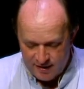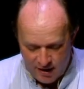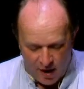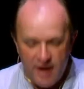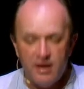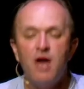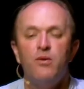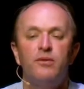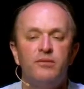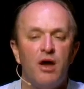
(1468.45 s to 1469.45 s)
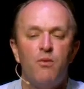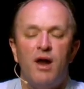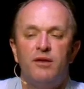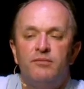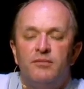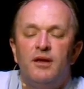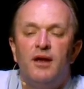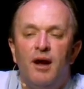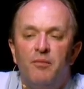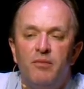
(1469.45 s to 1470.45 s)
you know, and no, no one
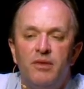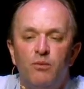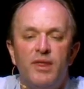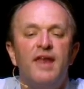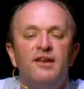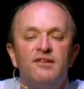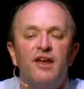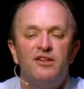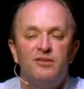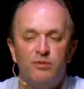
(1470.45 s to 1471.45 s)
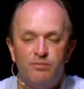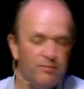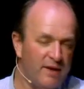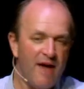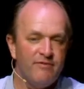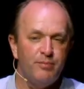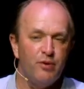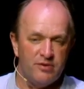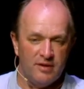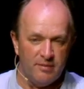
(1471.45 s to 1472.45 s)
um, with any sense would ever
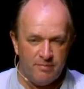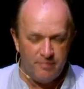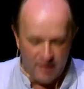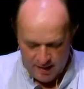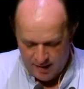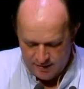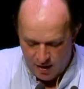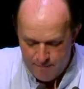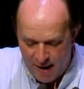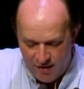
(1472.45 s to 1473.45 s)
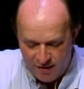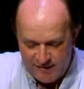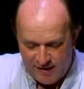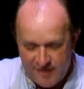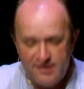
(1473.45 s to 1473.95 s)
put a, a, you know, a barracks there.